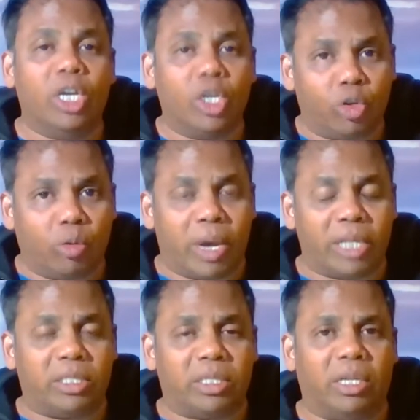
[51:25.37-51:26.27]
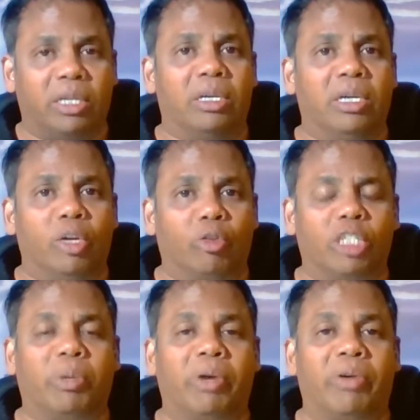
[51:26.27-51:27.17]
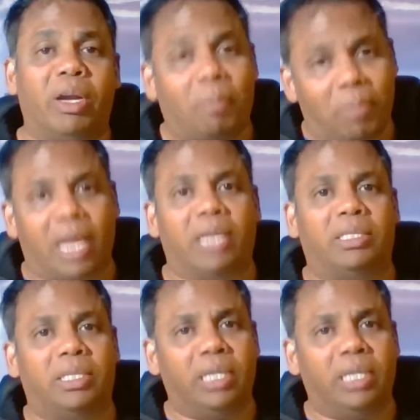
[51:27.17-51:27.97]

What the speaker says: 2 months a notice period plus